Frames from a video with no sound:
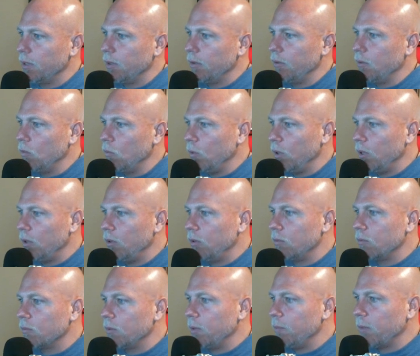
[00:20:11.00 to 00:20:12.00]
the
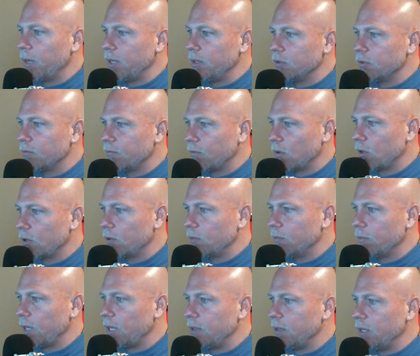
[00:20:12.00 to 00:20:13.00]
will remains
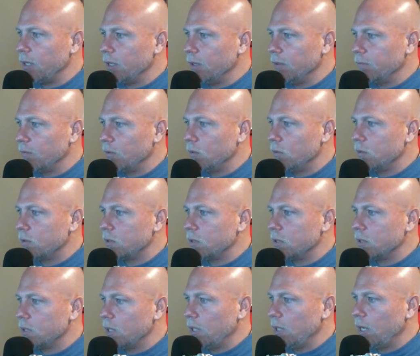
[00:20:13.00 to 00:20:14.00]
firm and the influence
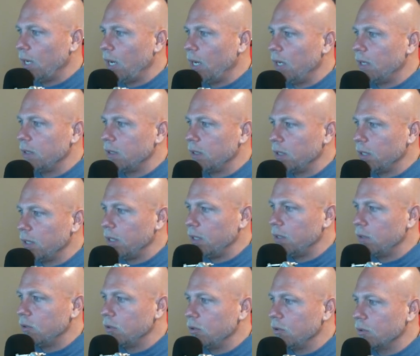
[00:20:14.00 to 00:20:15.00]
does not
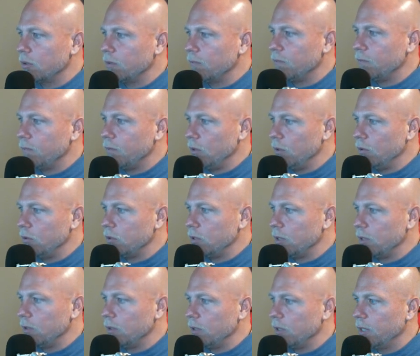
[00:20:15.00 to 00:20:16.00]
lead to
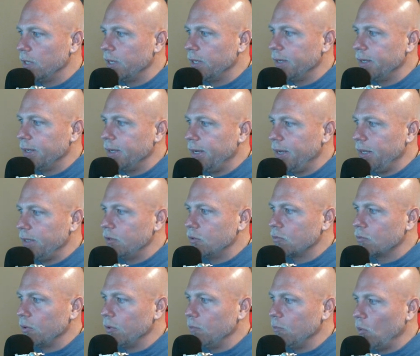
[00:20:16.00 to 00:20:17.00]
confusion.
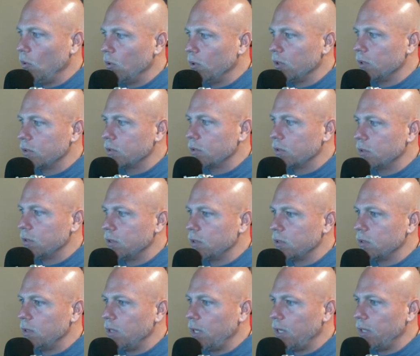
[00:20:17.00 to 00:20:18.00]
Hence, remorse
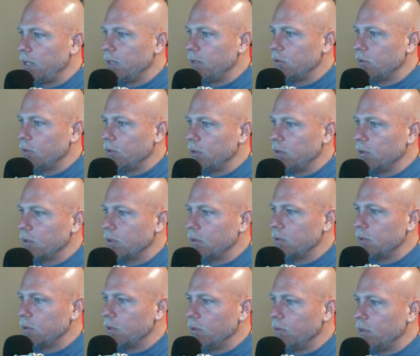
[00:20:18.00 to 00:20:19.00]
does not enter into
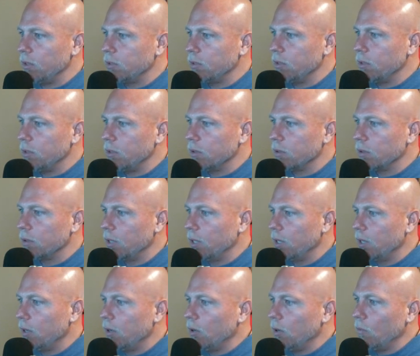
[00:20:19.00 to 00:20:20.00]
consideration here.
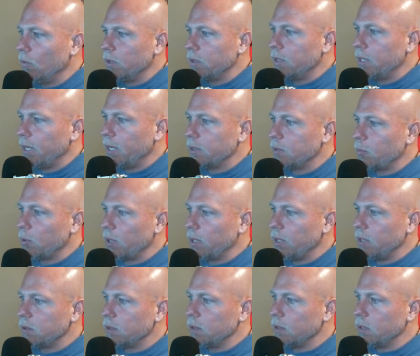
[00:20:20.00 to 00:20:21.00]
What takes
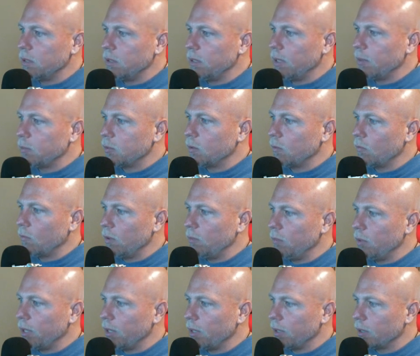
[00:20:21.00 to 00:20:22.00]
place in the depths of one
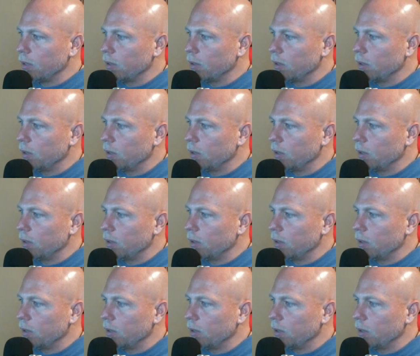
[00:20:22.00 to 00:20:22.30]
being,